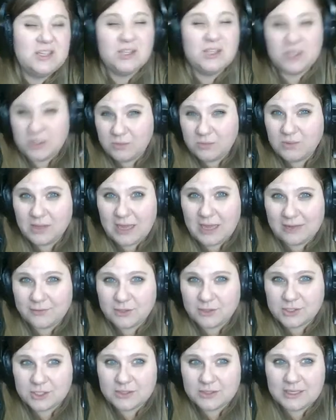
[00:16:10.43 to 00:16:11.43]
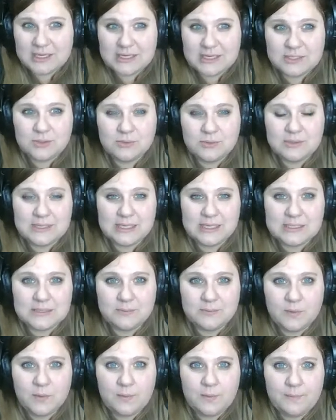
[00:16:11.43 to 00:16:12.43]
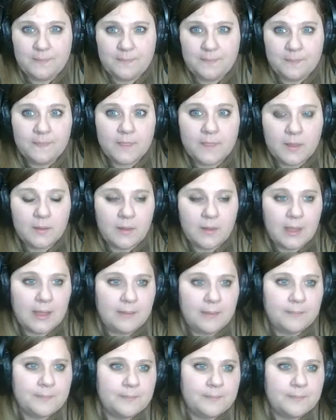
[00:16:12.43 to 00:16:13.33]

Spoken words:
You will have to turn that into a decimal. Okay?